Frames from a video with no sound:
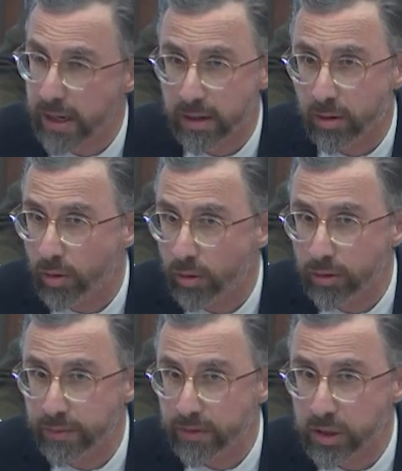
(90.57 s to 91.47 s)
And
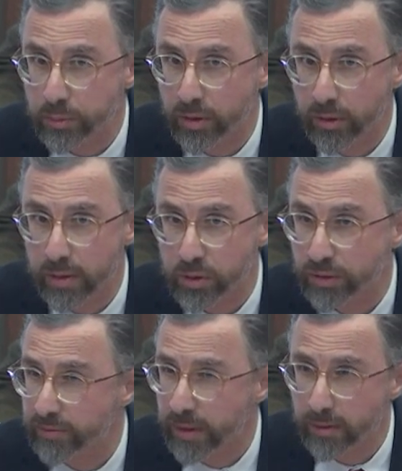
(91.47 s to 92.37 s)
all of these programs
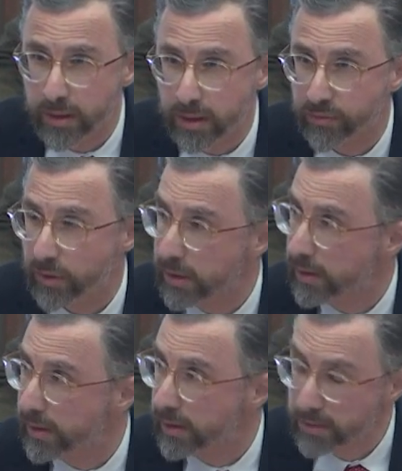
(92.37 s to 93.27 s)
are very different.